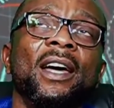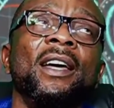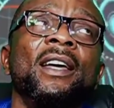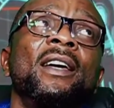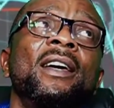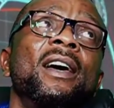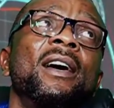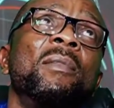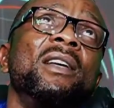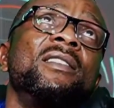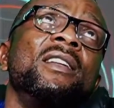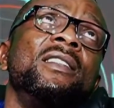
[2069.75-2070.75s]
messages
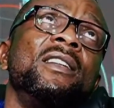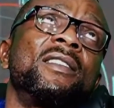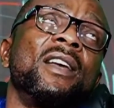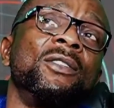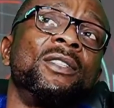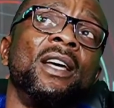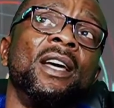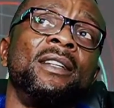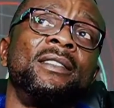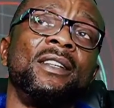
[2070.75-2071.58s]
out there this week.